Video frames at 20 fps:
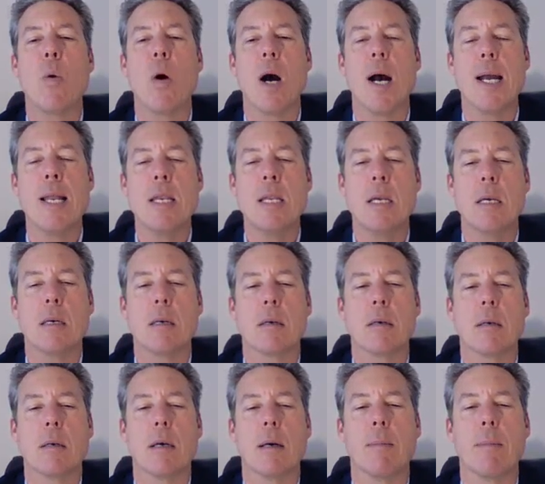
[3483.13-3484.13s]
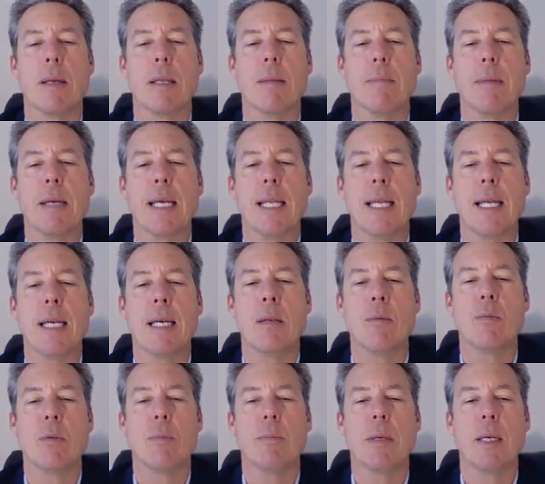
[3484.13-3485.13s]
eighty-one, but
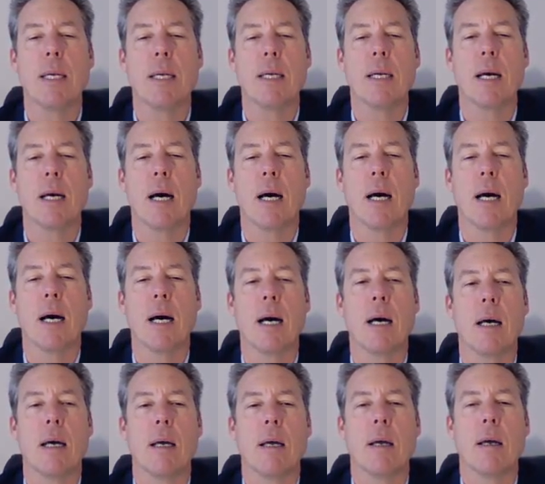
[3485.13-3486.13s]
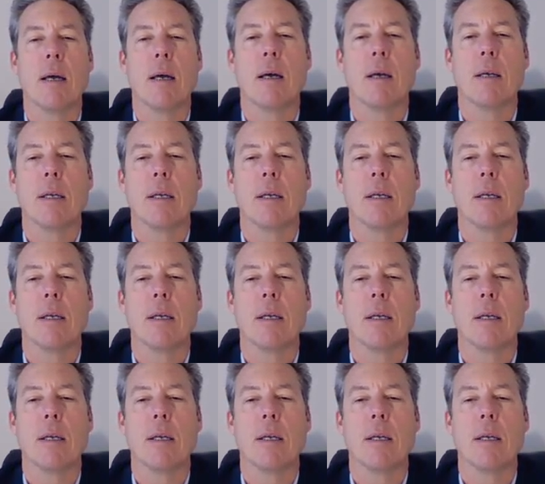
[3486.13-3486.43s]
median would be, uh,